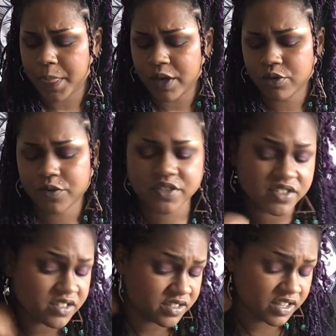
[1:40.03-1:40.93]
I don't know if this
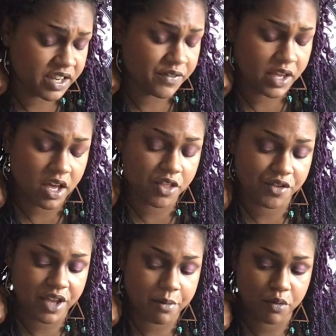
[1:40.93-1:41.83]
is a significant other
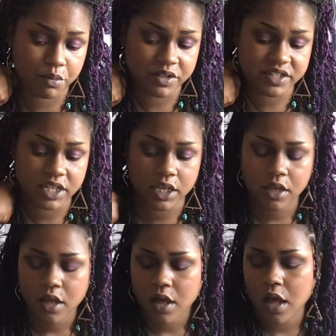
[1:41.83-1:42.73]
yet, but we'll see.
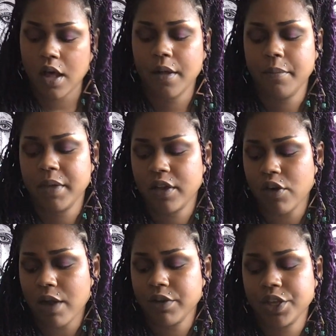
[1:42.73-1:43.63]

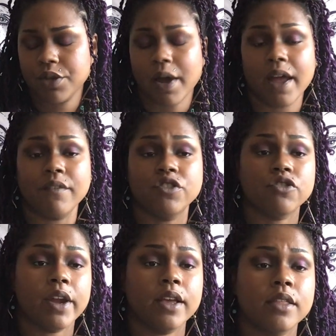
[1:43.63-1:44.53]
Crowning you, I have
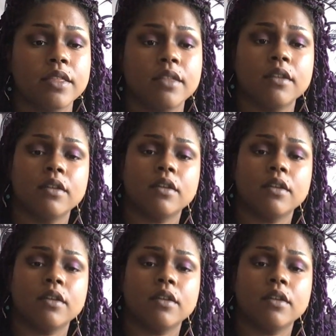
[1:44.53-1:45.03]
strength.